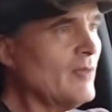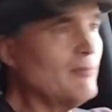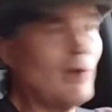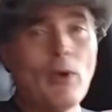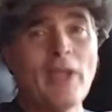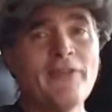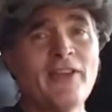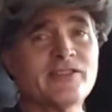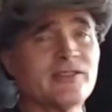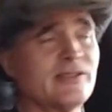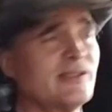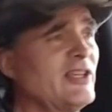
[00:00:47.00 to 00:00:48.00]
My wife
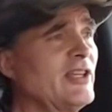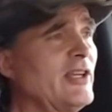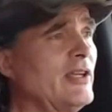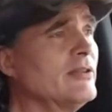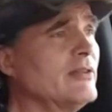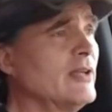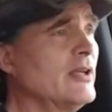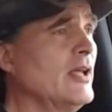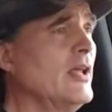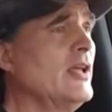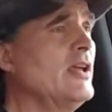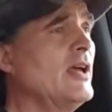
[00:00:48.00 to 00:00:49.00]
hasn't seen it.
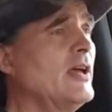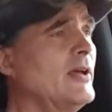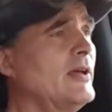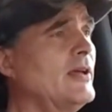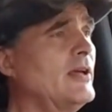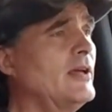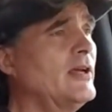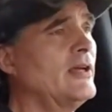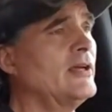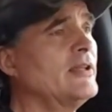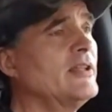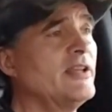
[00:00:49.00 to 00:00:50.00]

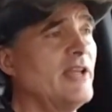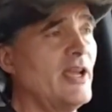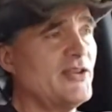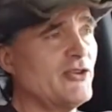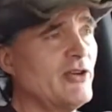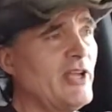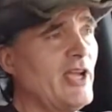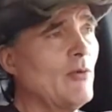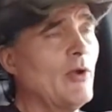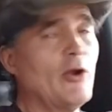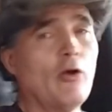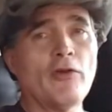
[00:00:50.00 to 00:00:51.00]
Uh, then yesterday I
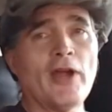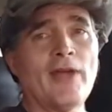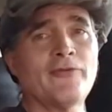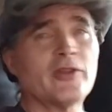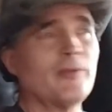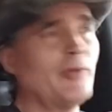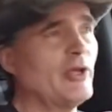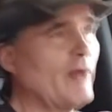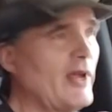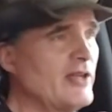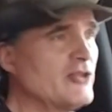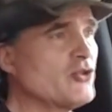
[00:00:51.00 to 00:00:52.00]
went over after the big
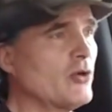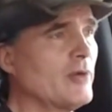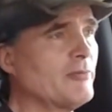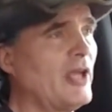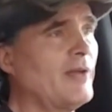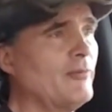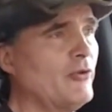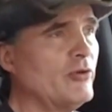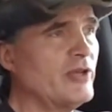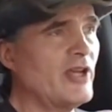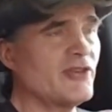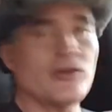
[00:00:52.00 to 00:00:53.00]
rainstorm came
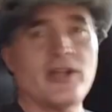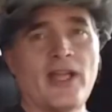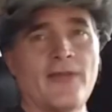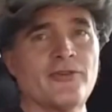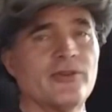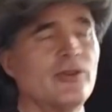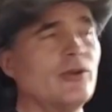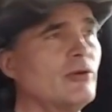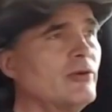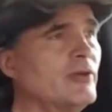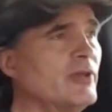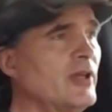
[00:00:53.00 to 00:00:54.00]
through yesterday
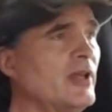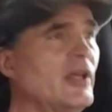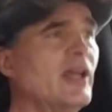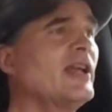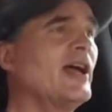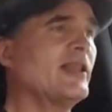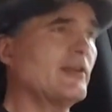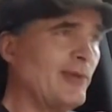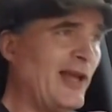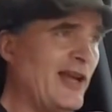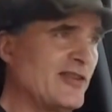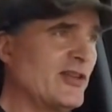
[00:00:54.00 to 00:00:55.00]
afternoon, got the
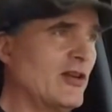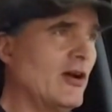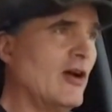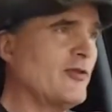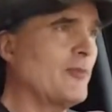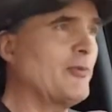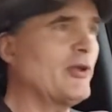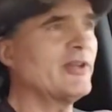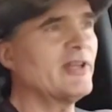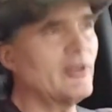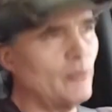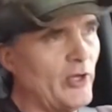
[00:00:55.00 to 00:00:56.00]
plastic off the
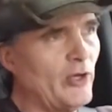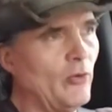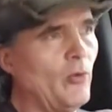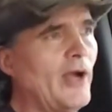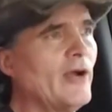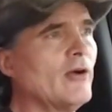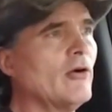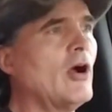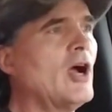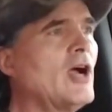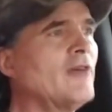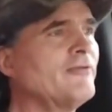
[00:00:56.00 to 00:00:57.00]
building, wiggle wire
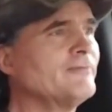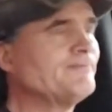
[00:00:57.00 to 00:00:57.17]
off